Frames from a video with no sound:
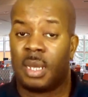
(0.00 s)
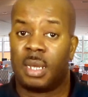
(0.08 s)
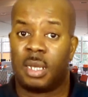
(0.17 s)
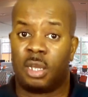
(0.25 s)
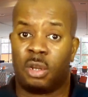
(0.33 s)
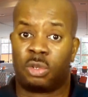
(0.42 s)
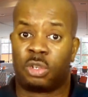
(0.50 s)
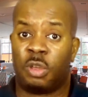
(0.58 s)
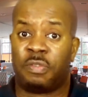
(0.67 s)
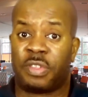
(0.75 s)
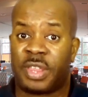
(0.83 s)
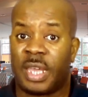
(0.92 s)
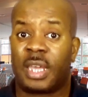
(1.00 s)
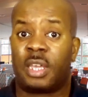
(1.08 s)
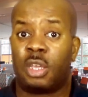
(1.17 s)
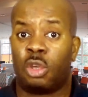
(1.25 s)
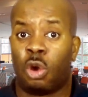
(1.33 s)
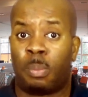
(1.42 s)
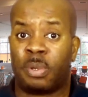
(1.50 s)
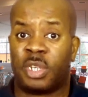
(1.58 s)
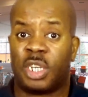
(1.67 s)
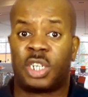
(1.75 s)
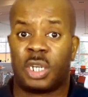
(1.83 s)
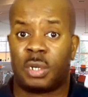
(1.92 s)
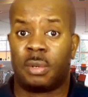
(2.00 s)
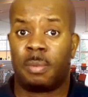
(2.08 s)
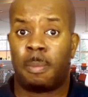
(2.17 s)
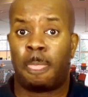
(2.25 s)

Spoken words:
You know, so if you think your position